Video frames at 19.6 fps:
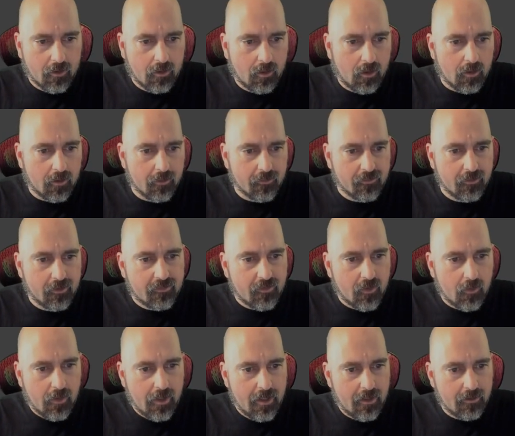is our
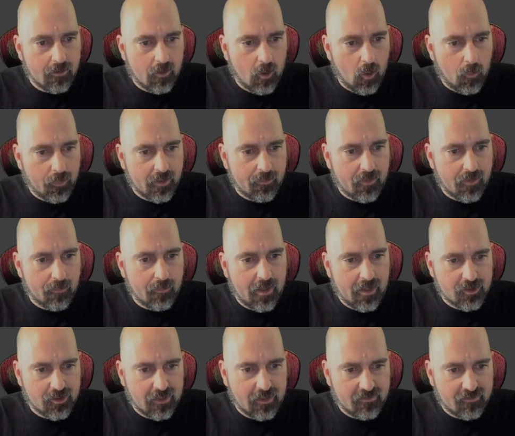car. So let's go ahead and
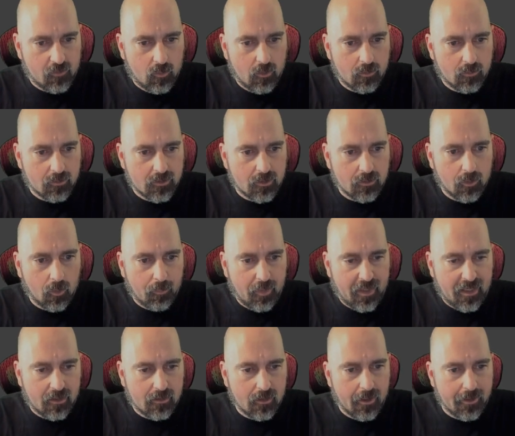open up the mesh. That's the one
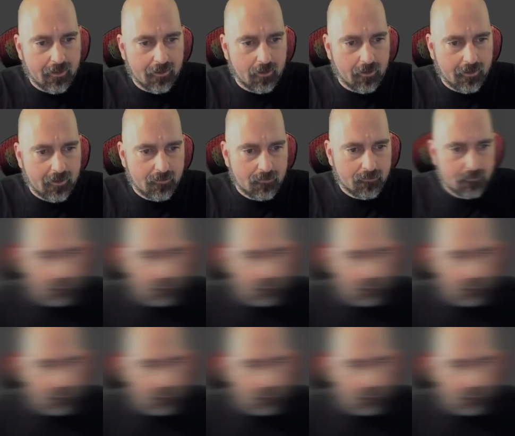with the little pink line